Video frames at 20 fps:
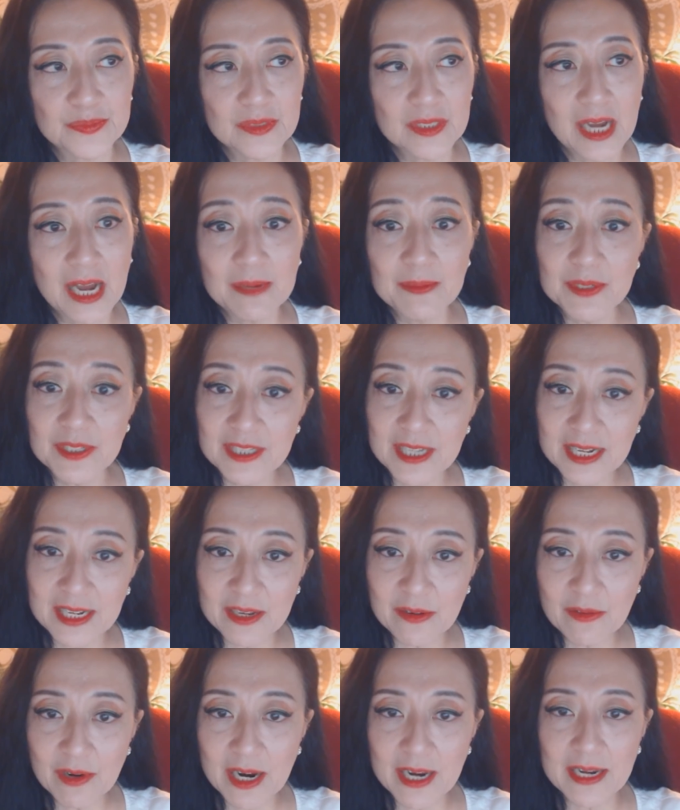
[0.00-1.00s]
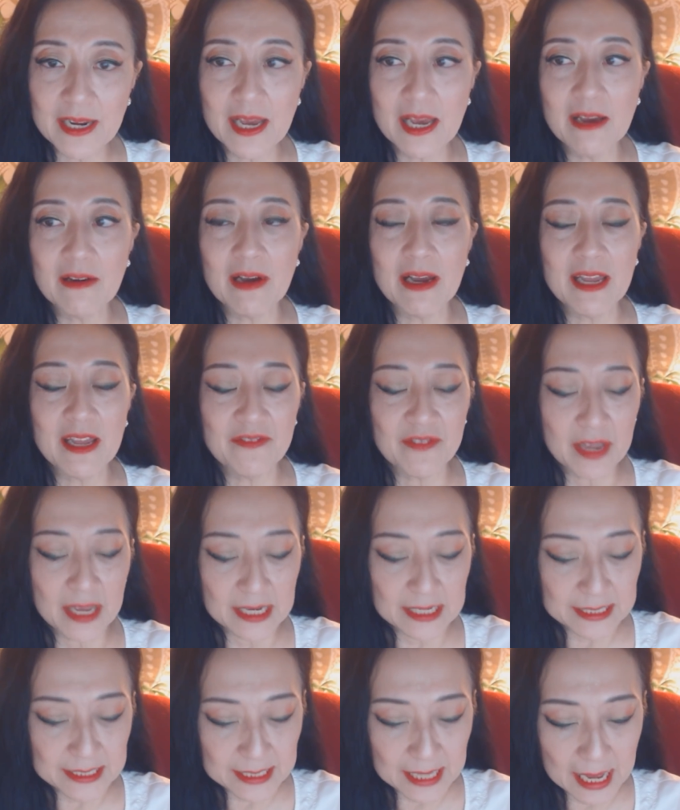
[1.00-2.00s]
I'm studying right now. I have an
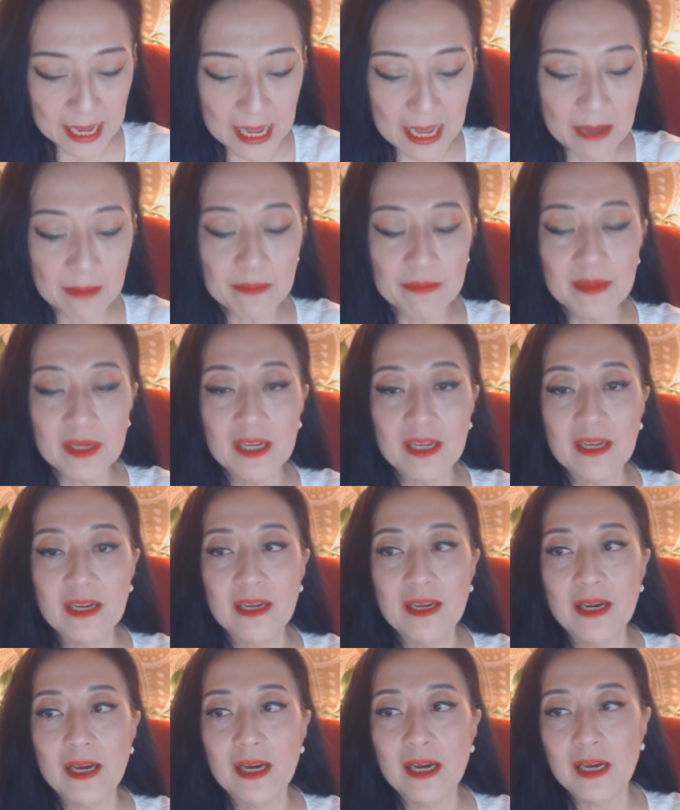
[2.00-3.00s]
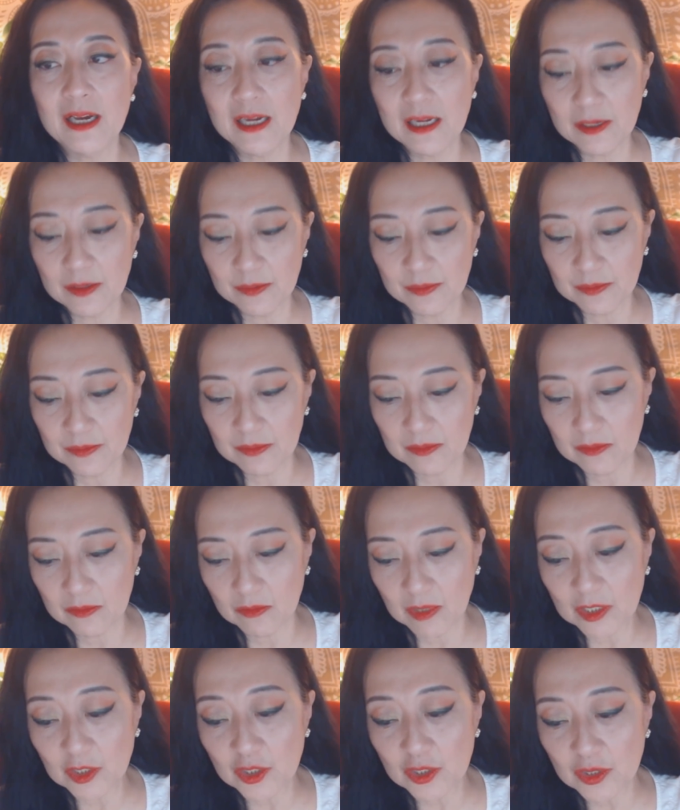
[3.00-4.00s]
exam.
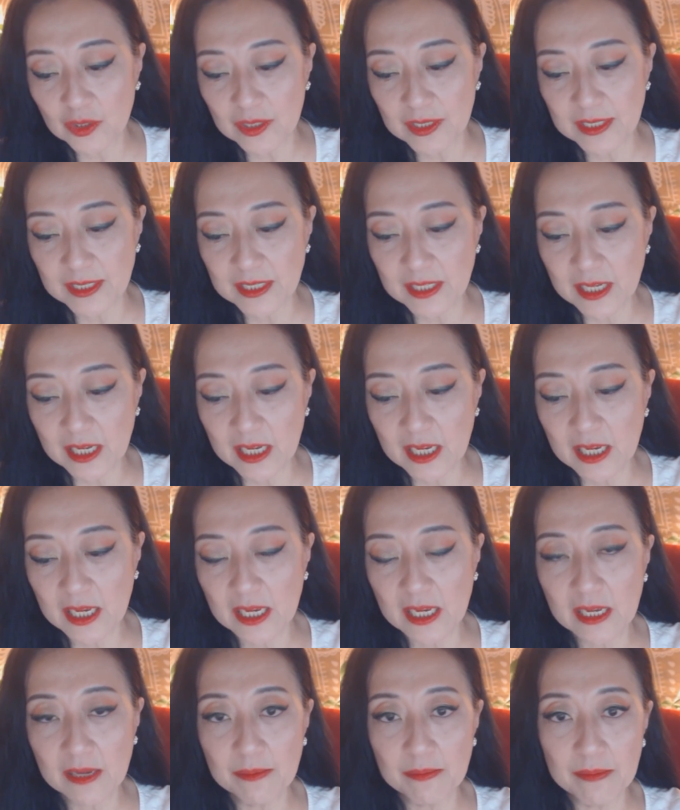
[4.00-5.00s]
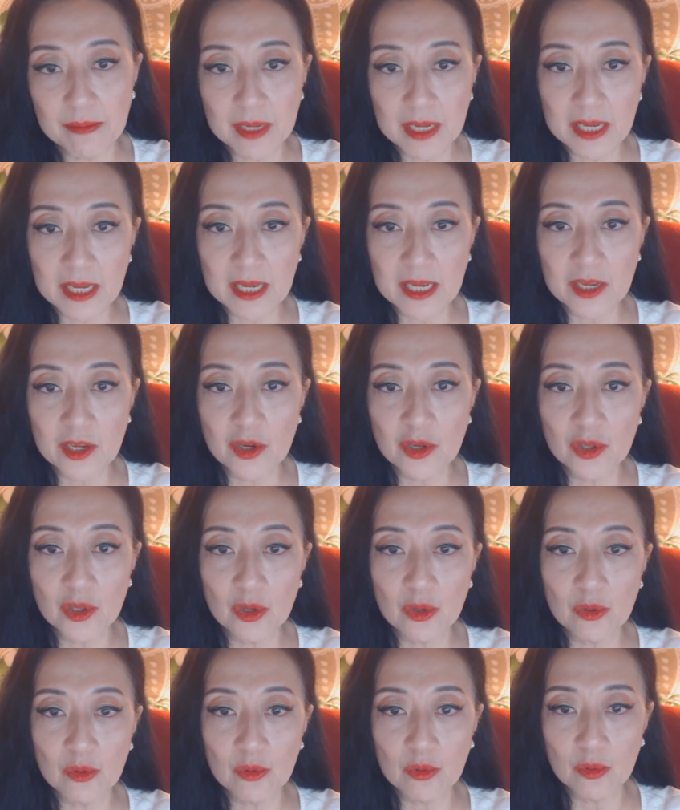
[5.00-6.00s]
What do you see me,
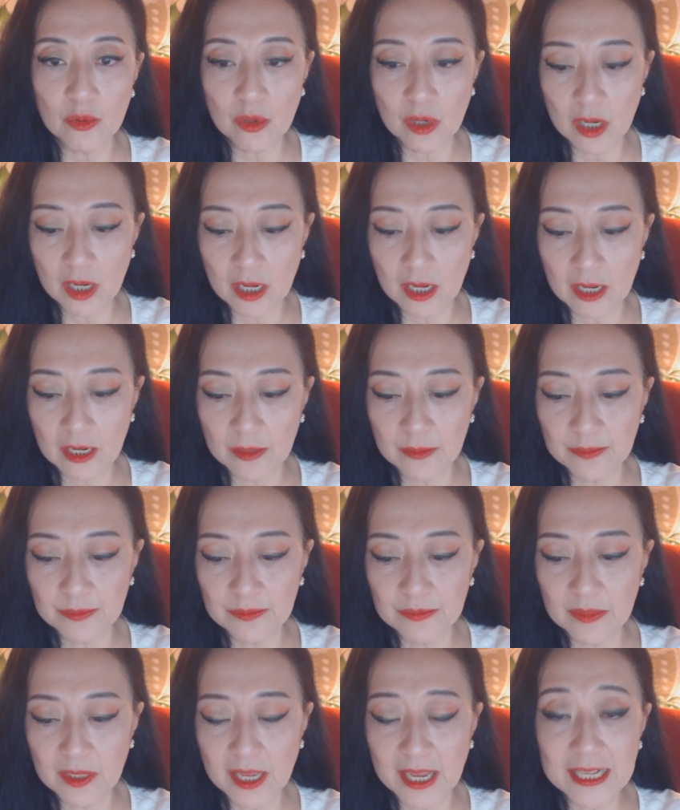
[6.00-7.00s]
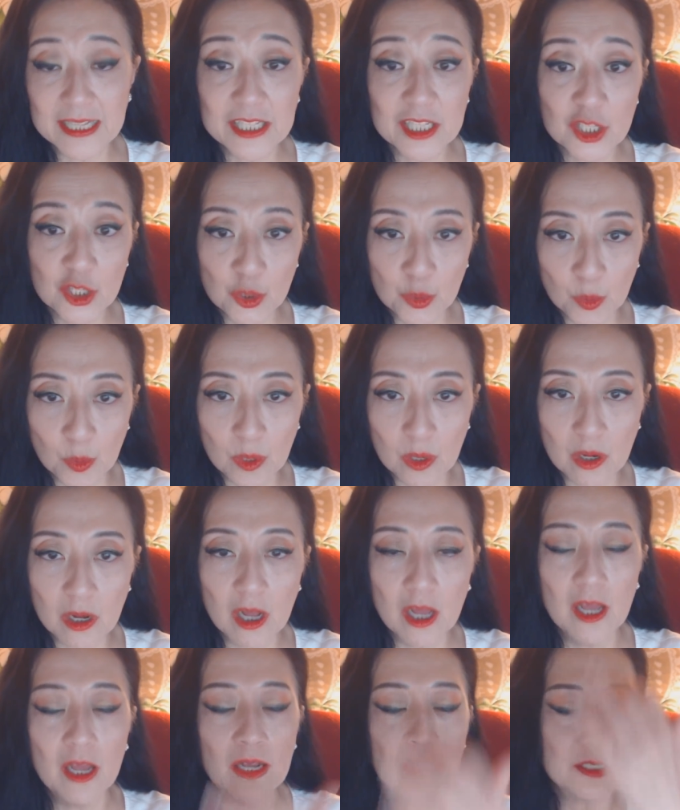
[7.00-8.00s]
in
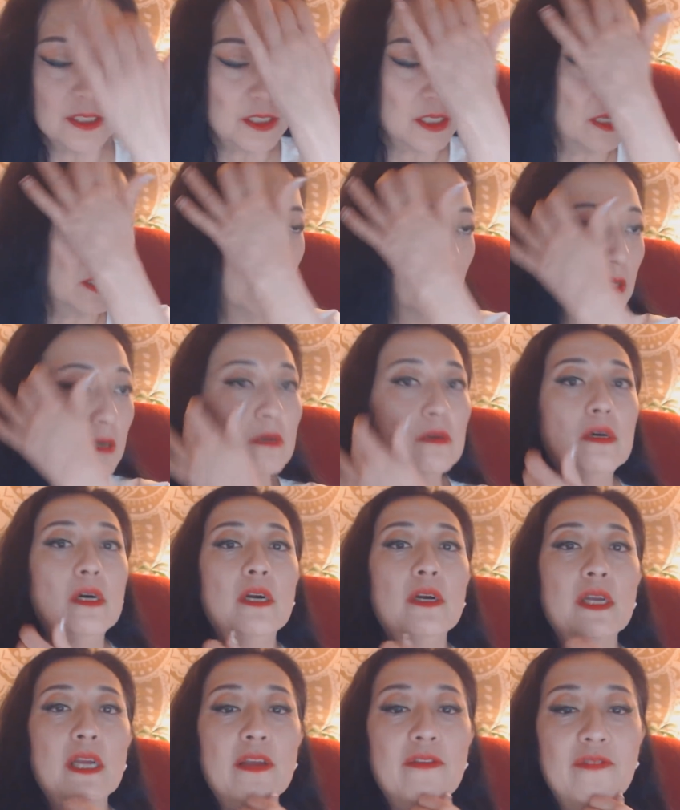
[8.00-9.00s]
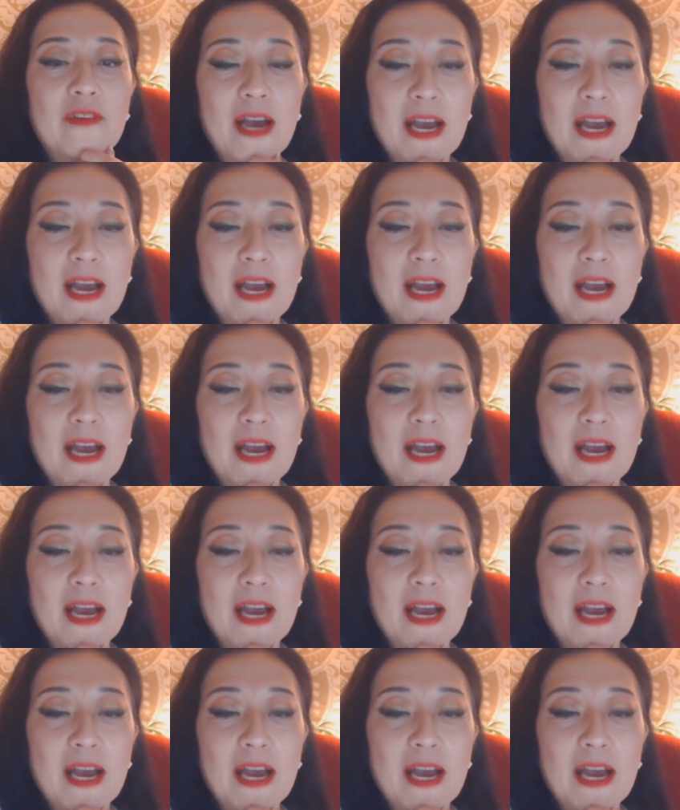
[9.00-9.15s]
school? So if